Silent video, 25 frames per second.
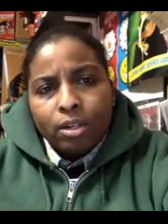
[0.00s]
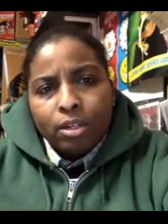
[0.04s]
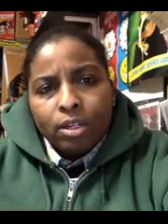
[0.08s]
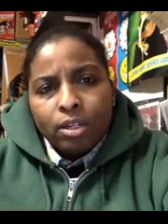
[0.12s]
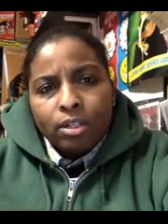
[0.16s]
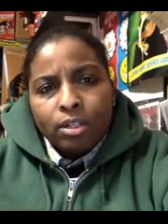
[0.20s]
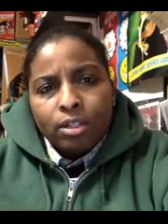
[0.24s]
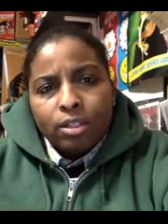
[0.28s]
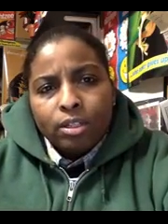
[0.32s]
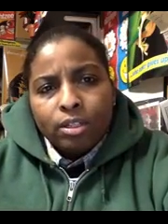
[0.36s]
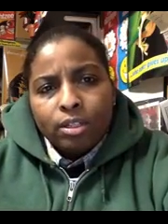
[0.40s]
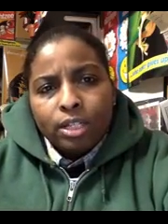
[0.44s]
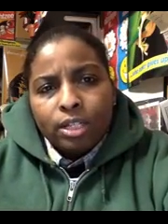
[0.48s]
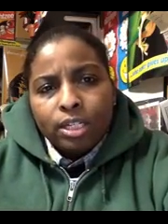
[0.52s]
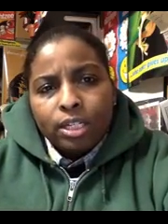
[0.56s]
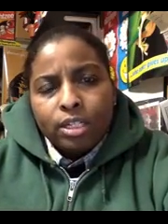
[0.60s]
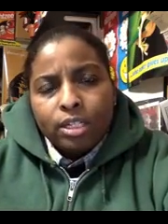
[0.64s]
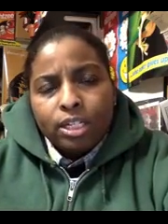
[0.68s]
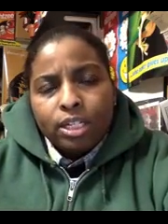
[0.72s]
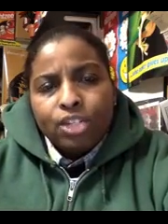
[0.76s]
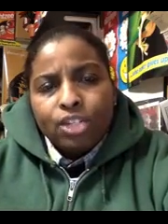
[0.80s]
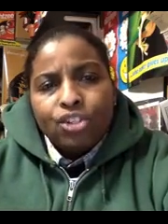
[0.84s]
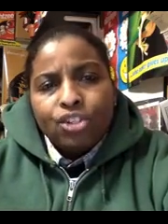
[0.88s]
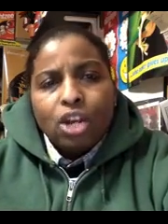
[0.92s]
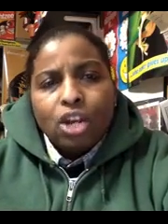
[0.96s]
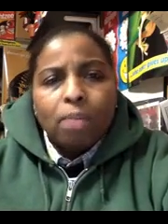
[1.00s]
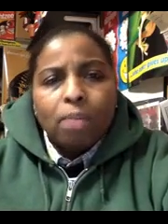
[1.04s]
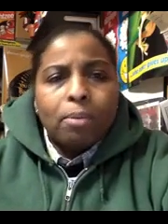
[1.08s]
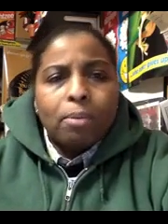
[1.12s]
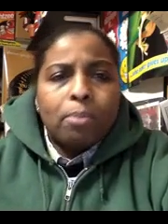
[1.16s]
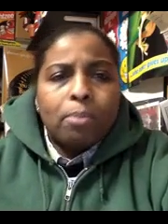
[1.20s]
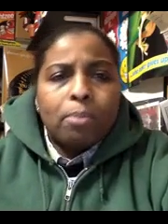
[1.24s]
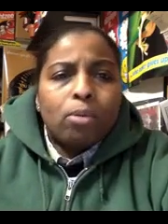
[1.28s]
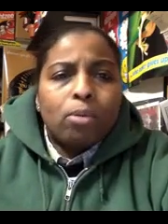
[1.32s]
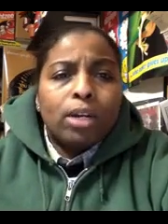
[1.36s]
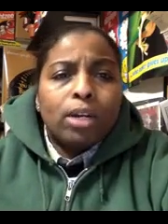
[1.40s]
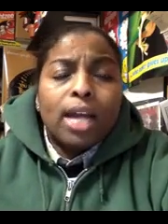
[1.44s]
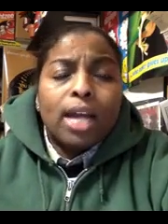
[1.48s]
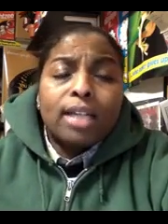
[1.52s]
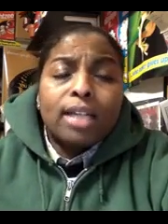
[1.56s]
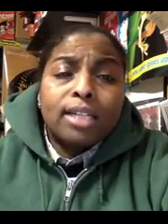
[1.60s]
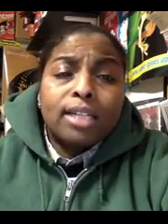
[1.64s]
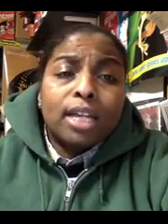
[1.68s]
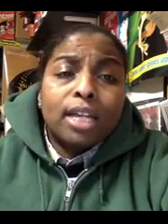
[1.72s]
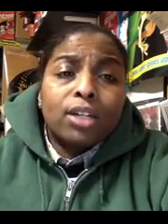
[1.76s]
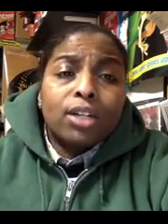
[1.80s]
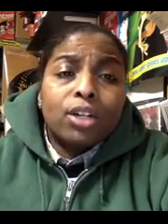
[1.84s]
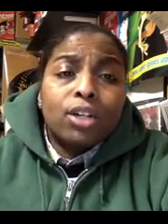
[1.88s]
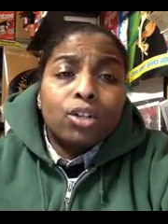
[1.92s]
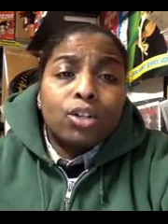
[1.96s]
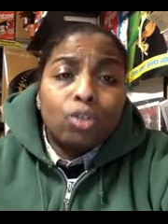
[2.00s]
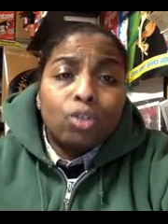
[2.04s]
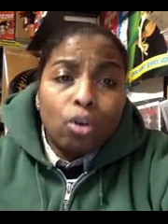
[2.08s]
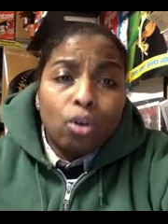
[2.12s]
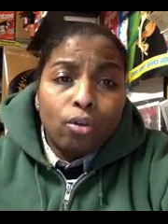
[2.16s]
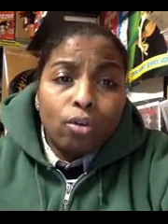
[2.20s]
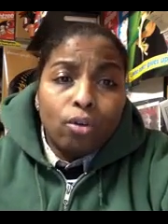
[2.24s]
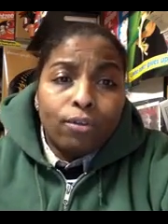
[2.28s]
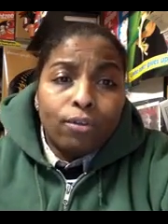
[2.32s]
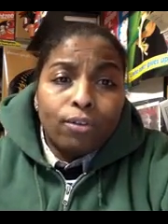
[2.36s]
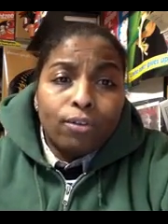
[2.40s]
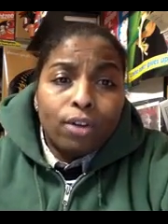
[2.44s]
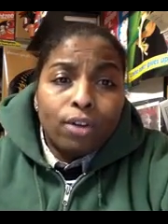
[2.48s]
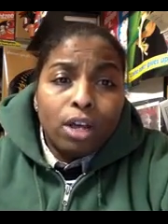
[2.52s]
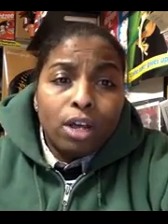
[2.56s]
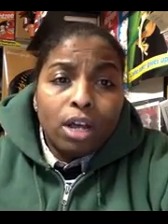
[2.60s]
these young people are not telling the truth